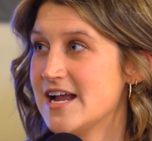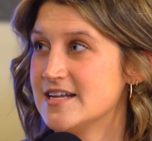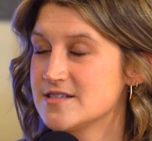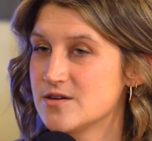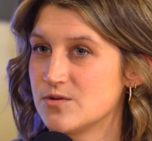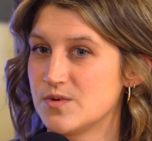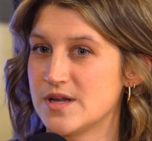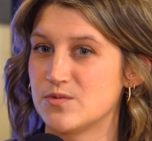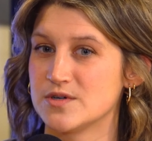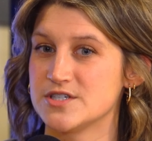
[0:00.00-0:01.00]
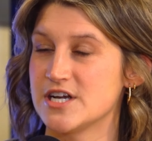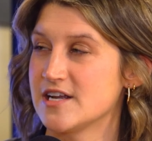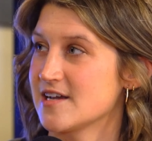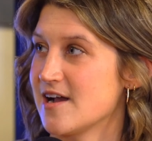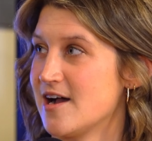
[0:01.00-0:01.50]
And so when we're
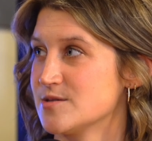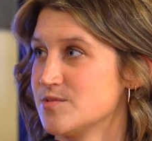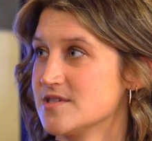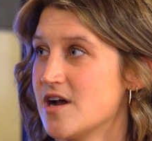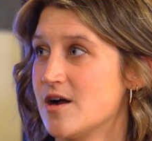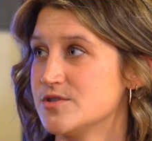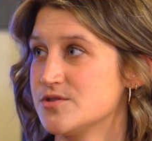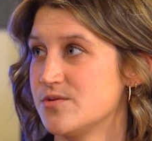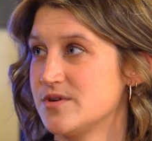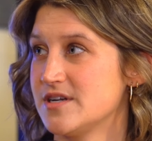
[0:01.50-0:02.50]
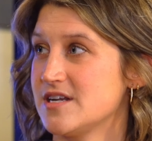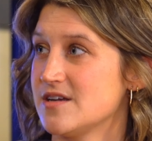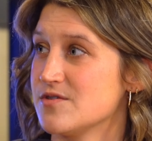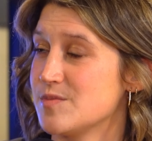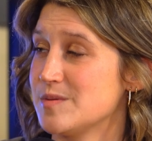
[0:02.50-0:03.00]
sharing the gospel, it's yeah. an
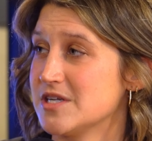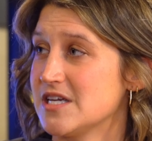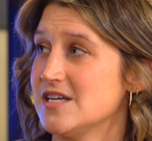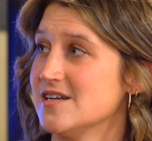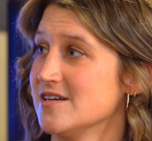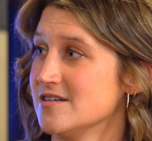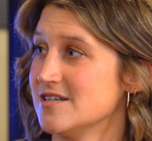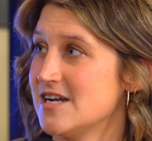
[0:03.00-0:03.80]
opportunity for people to hear